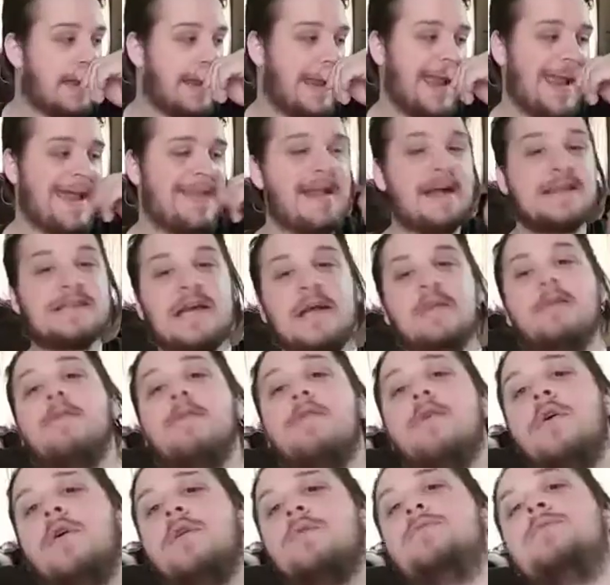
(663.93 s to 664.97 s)
And that's kind of
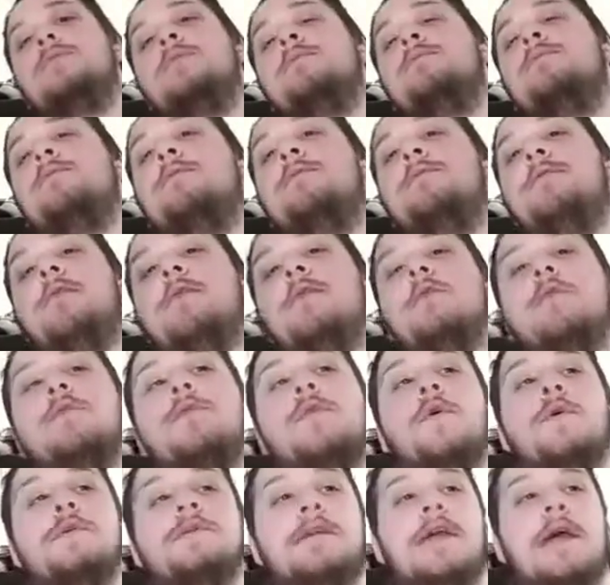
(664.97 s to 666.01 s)
the reveal
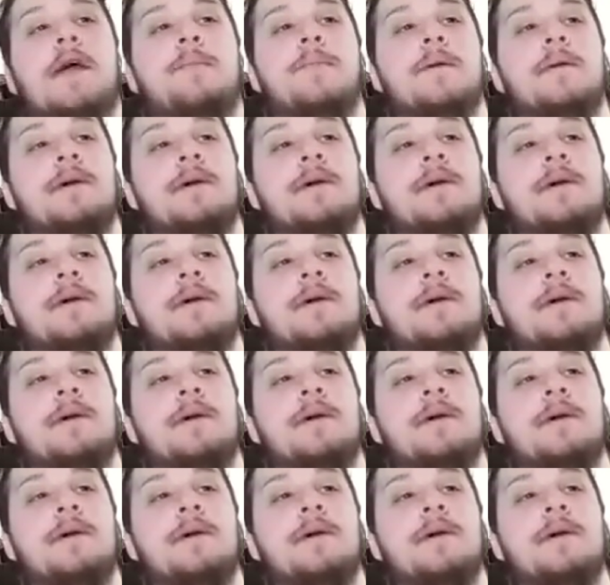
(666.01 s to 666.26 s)
towards the end,